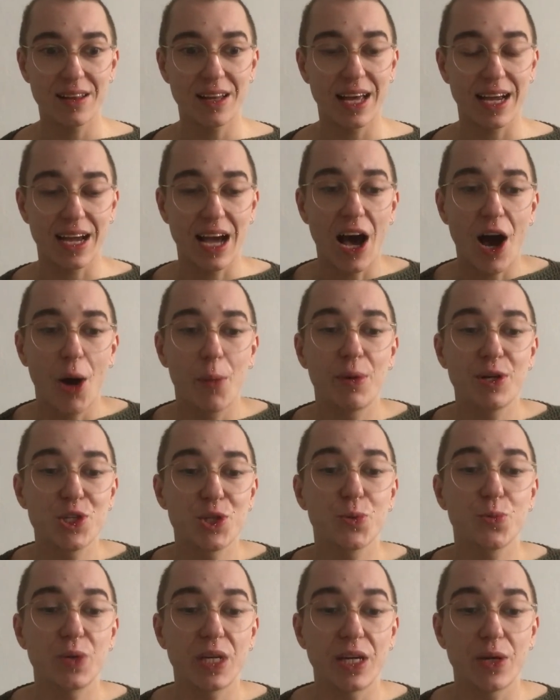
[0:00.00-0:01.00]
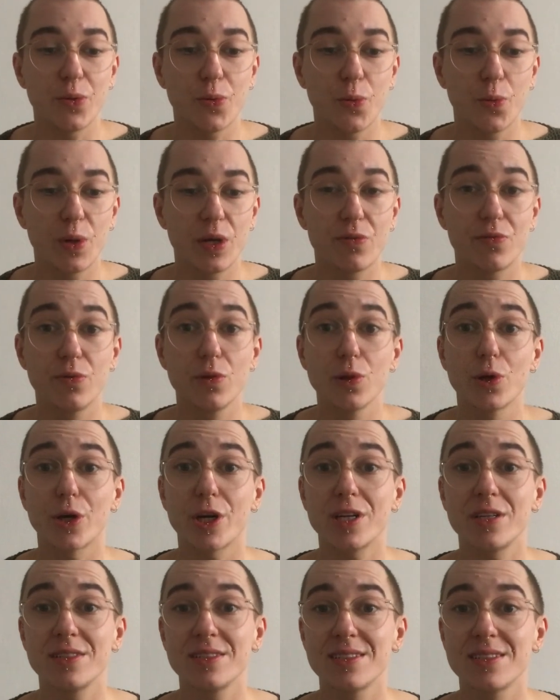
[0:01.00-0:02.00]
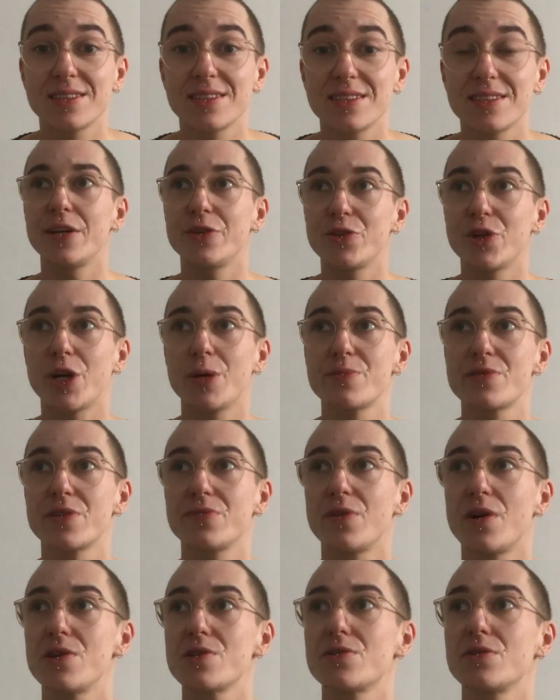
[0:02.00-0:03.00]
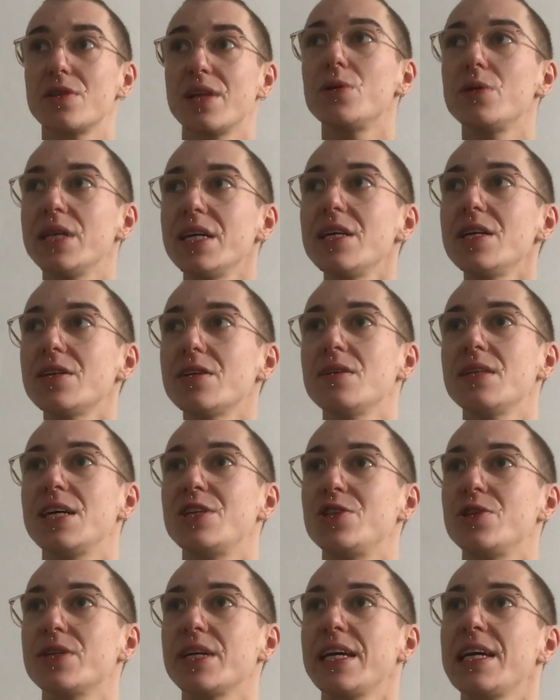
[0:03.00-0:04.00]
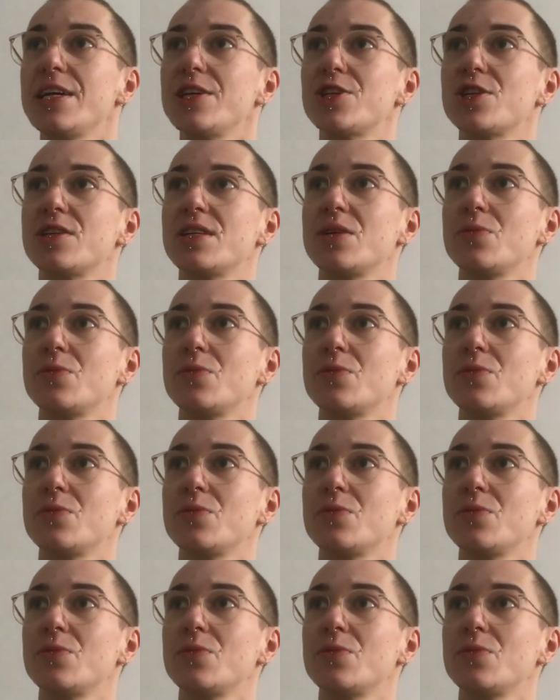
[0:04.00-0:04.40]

like how much we've learned in terms of also political education,